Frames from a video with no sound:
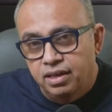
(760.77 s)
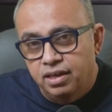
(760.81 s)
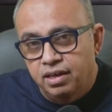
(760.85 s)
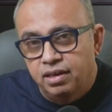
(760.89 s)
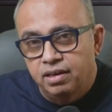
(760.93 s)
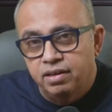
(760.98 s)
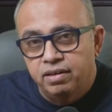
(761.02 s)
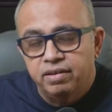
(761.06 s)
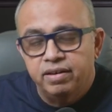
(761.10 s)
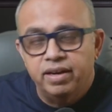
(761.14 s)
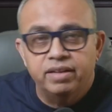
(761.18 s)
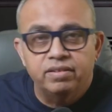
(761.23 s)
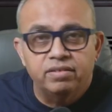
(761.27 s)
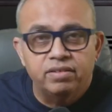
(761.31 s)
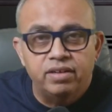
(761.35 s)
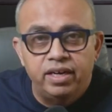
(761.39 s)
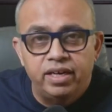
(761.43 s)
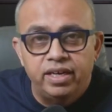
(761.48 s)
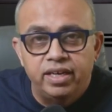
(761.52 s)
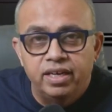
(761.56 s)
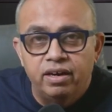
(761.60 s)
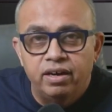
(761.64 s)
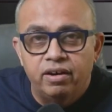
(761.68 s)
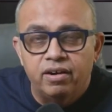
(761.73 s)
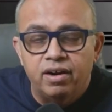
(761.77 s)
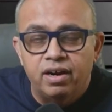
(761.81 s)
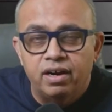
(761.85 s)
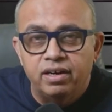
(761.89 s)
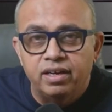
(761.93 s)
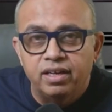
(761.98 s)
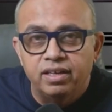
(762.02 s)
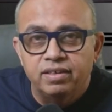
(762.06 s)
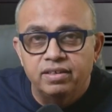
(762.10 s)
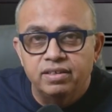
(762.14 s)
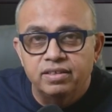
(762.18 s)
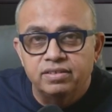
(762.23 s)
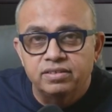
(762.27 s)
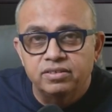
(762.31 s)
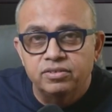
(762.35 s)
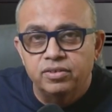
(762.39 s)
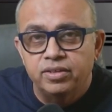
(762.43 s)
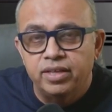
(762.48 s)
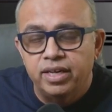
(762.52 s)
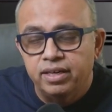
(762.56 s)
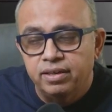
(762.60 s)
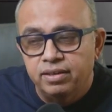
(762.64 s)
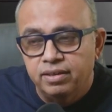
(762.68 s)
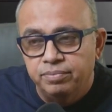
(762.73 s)
translating our articles so
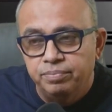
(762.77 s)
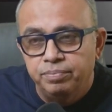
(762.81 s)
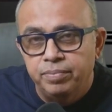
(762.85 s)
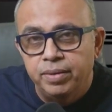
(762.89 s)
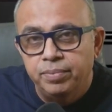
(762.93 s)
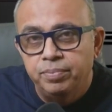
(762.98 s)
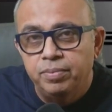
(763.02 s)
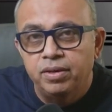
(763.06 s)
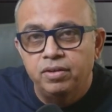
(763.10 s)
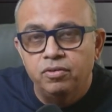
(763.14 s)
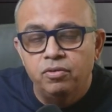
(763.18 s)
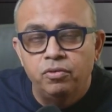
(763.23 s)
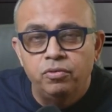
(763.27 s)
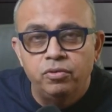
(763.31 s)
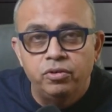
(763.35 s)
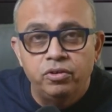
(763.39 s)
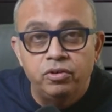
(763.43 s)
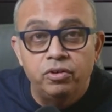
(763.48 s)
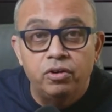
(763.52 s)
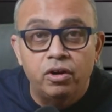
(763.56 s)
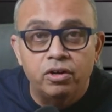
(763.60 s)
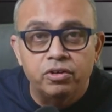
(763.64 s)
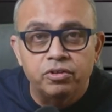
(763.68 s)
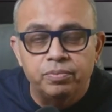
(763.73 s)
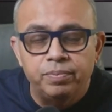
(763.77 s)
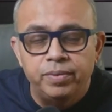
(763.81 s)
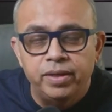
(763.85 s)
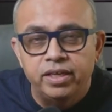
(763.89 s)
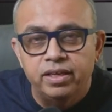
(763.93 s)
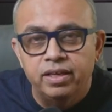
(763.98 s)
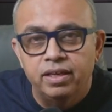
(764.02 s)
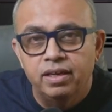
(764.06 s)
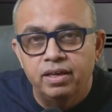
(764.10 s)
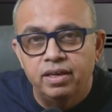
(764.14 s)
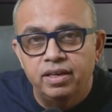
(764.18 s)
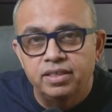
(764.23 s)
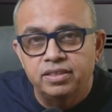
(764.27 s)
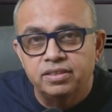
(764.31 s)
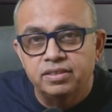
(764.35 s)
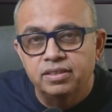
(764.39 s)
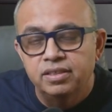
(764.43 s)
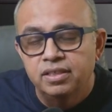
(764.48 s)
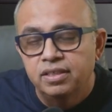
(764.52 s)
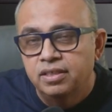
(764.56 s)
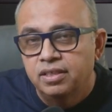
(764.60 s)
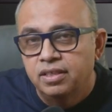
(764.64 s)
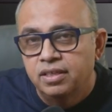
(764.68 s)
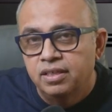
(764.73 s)
that people who do not speak English
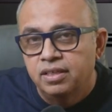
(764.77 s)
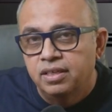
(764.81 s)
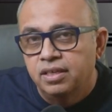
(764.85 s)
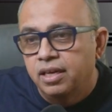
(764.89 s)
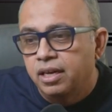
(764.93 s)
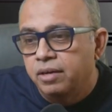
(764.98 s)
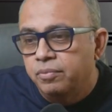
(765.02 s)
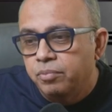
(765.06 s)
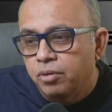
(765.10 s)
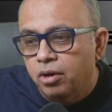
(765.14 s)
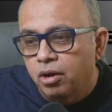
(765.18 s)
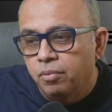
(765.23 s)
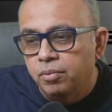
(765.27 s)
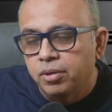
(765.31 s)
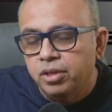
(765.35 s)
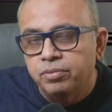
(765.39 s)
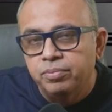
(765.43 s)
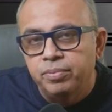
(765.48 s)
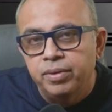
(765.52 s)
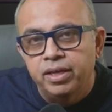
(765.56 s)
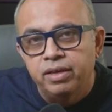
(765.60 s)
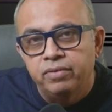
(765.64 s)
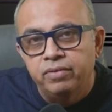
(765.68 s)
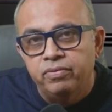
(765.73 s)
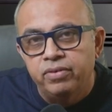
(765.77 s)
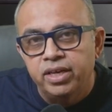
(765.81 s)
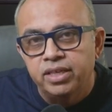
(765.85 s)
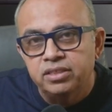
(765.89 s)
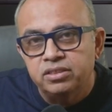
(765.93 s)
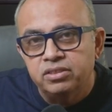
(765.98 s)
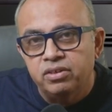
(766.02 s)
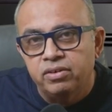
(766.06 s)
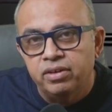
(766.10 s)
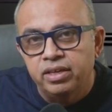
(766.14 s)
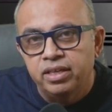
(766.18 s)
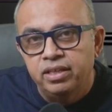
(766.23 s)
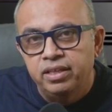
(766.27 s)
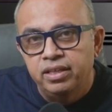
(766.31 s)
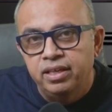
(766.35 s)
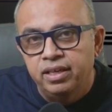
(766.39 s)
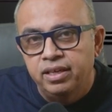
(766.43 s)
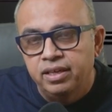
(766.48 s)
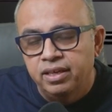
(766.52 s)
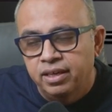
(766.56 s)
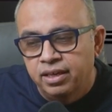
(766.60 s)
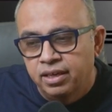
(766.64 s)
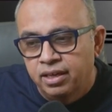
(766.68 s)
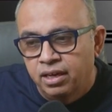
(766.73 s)
and probably speak French or Hindi
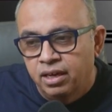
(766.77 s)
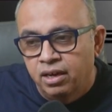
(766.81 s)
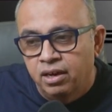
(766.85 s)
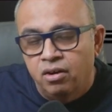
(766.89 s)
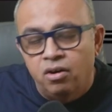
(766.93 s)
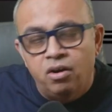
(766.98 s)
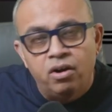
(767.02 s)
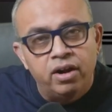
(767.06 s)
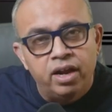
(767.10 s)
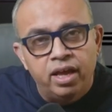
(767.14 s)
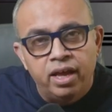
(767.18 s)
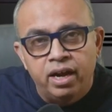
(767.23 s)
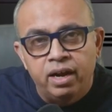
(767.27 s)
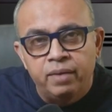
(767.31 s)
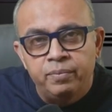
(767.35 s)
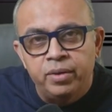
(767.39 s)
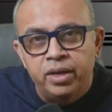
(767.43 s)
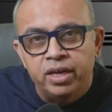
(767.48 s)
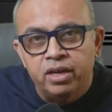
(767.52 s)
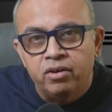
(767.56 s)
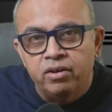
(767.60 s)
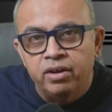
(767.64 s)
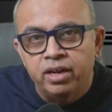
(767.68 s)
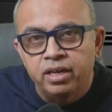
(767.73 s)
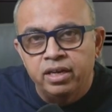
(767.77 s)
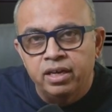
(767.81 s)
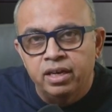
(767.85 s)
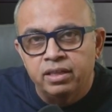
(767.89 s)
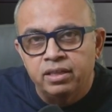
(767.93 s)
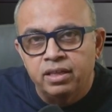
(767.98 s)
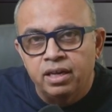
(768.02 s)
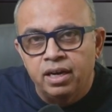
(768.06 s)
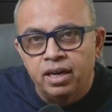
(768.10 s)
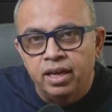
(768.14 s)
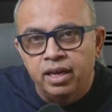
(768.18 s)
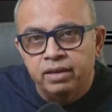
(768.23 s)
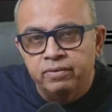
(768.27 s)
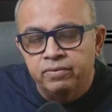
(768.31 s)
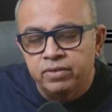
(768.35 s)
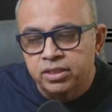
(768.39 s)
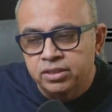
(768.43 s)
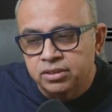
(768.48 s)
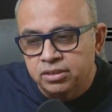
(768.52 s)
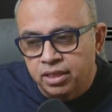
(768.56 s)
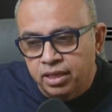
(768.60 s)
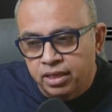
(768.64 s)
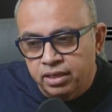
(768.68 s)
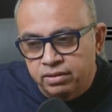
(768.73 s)
or Arabic or any other
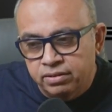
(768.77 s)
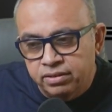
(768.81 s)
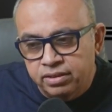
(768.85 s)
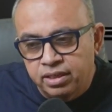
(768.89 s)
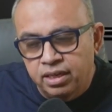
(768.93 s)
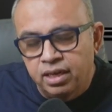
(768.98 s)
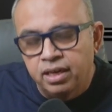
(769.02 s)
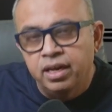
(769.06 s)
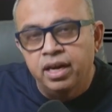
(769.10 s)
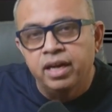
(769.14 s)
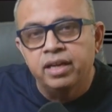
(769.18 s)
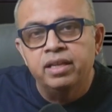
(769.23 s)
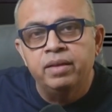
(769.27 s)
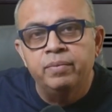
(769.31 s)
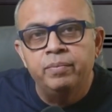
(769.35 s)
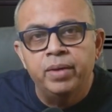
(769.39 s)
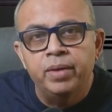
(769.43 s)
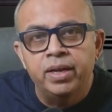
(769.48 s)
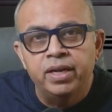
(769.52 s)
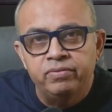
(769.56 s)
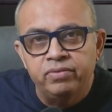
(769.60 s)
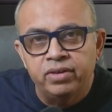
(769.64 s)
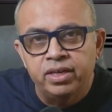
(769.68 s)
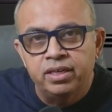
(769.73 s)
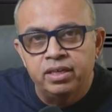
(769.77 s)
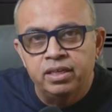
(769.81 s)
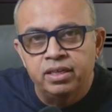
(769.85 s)
language can still get the benefit.